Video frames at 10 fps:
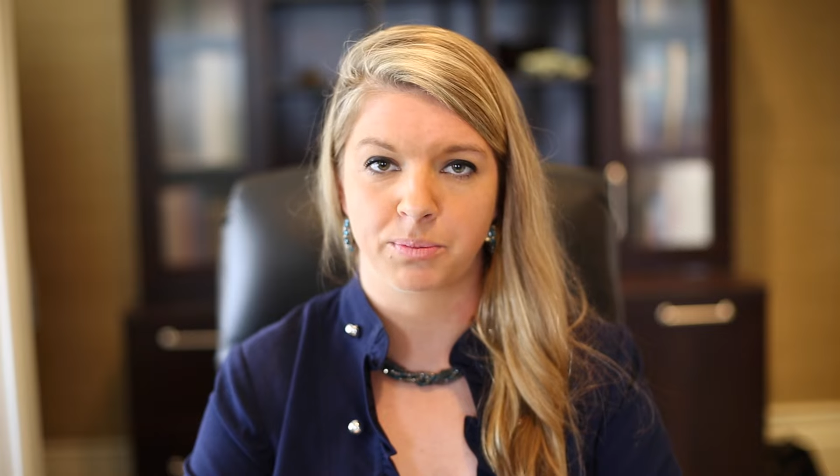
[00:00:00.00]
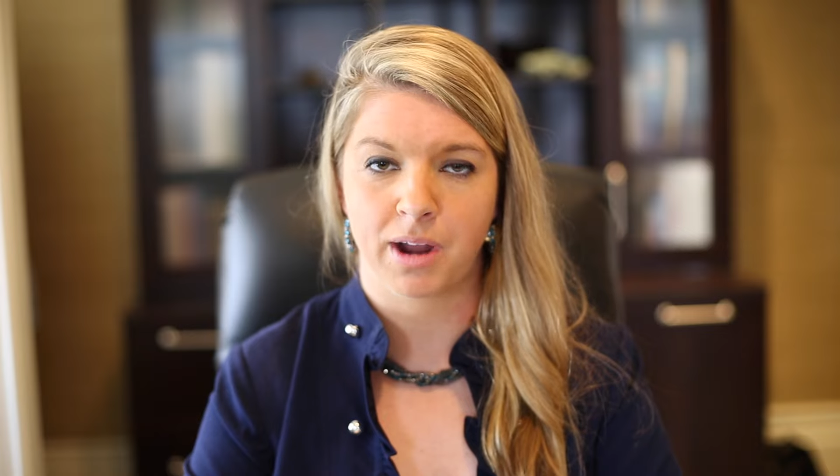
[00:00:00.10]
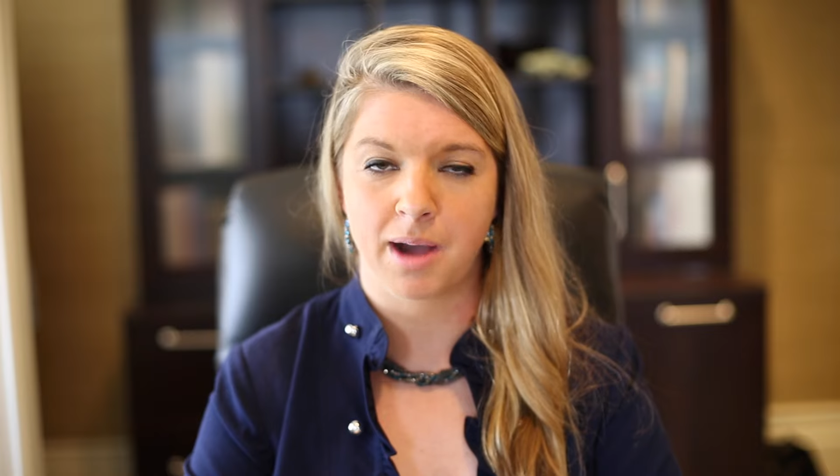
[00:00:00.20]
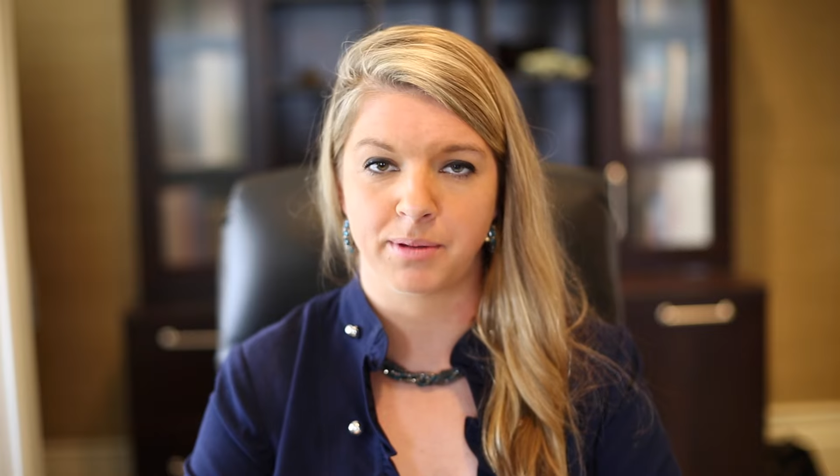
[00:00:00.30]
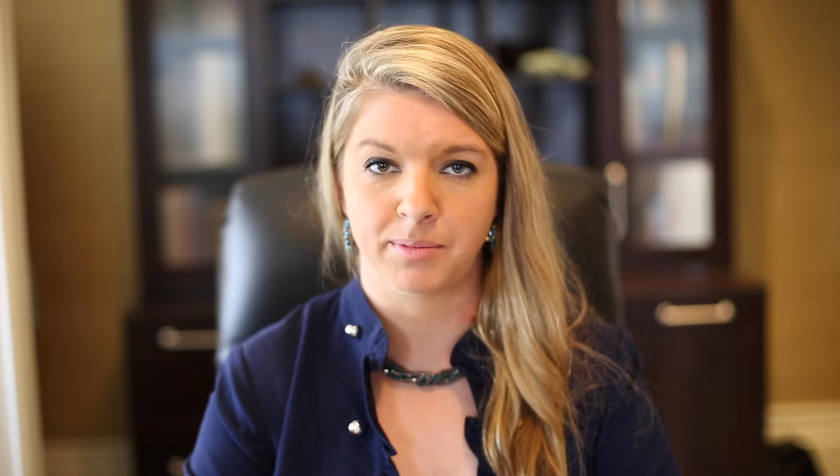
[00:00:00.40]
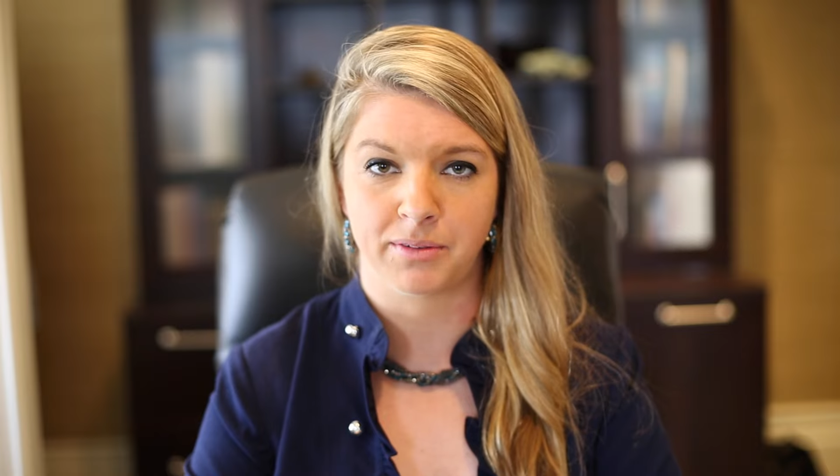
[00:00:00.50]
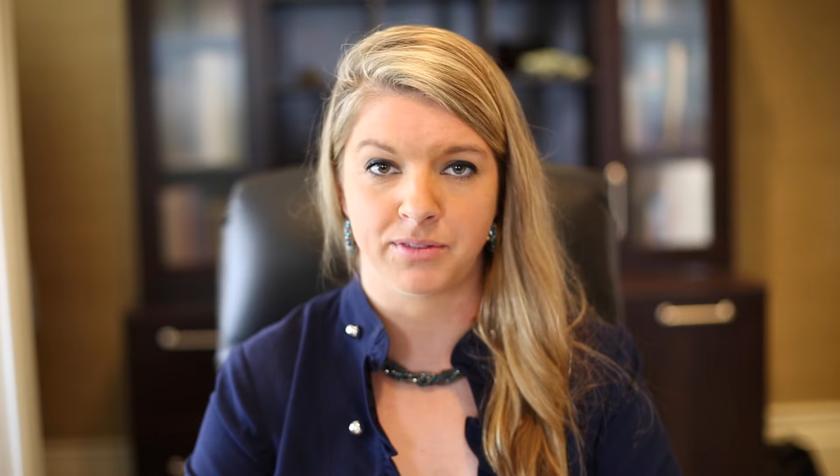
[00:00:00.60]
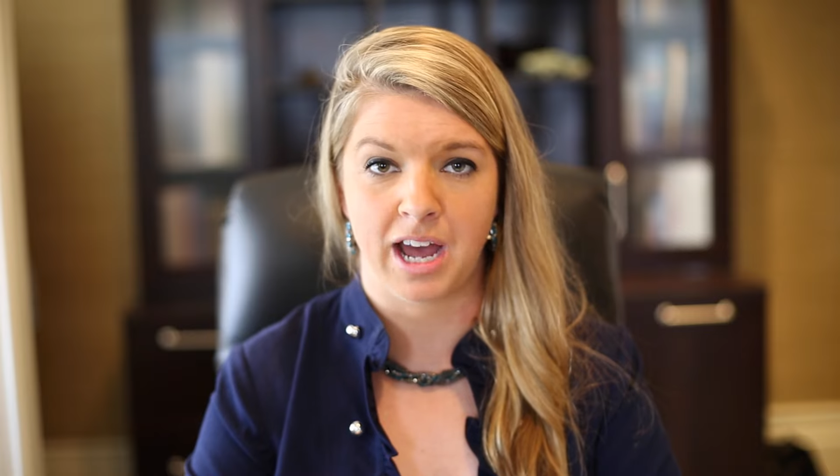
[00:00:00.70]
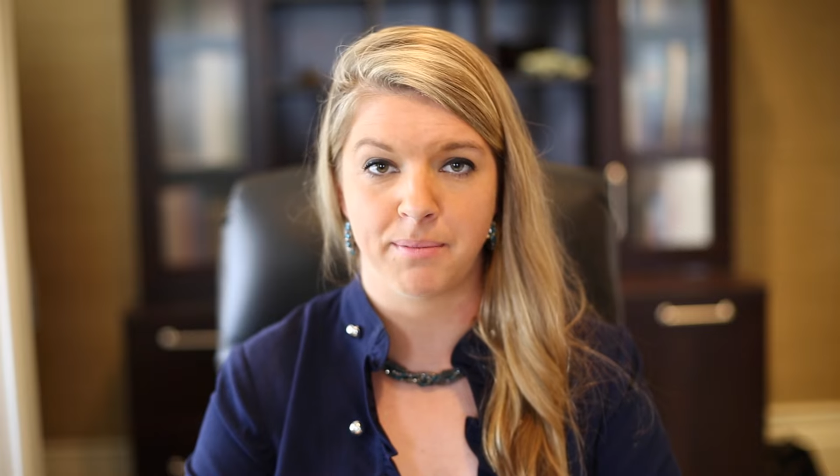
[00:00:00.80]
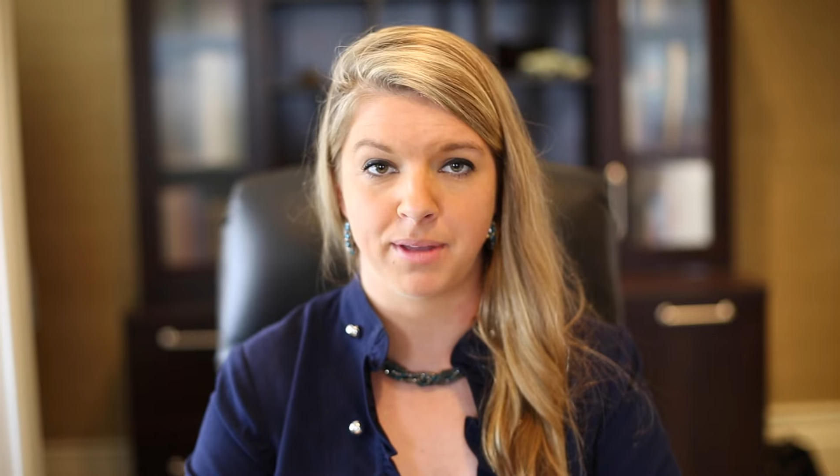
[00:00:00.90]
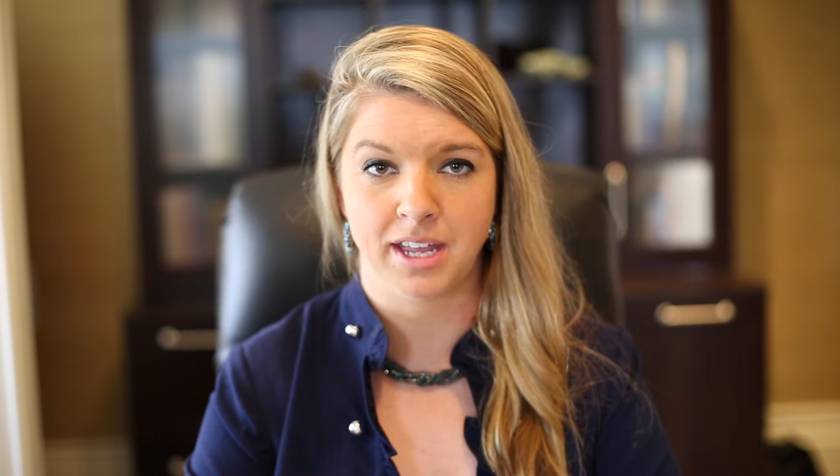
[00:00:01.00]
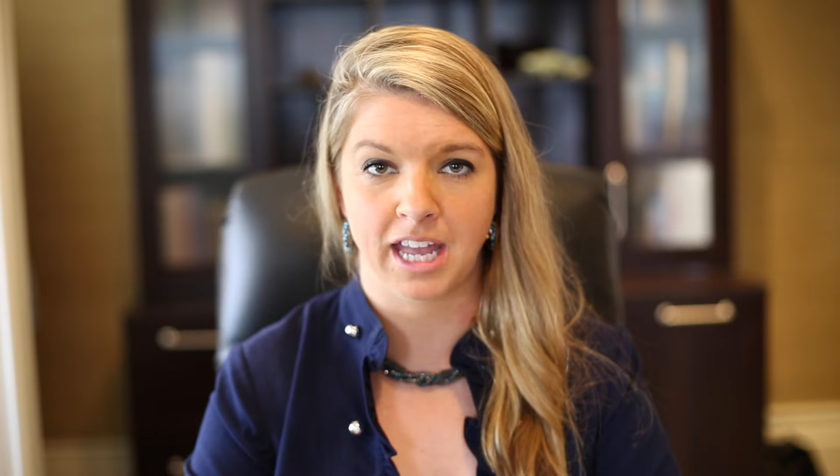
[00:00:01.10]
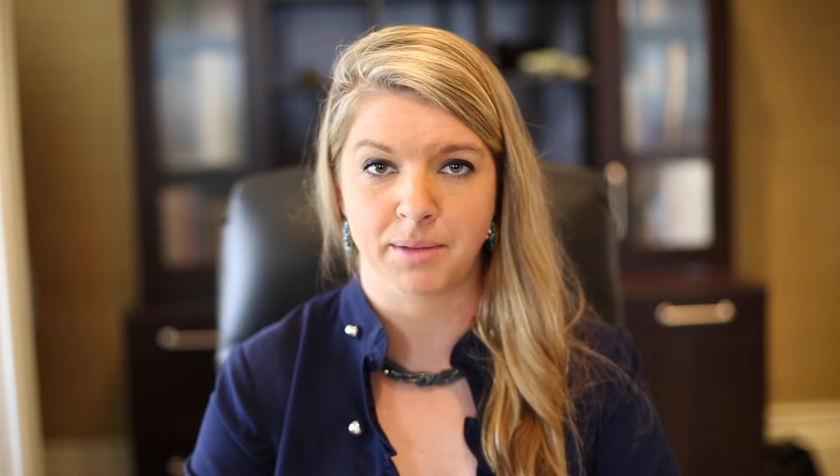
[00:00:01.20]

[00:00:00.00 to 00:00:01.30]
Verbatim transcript: the problem of not being